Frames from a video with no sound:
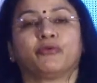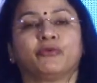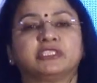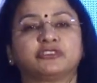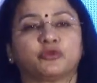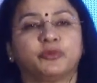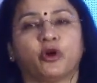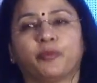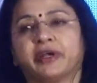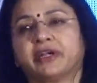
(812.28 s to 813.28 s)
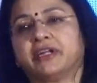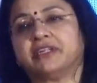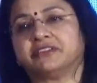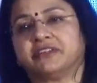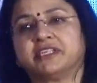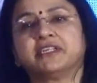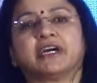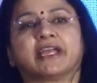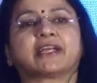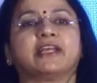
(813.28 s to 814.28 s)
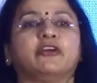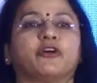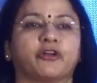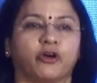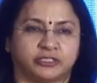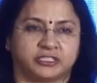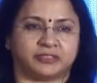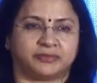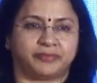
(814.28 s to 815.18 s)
which is to be operated is written correctly or not.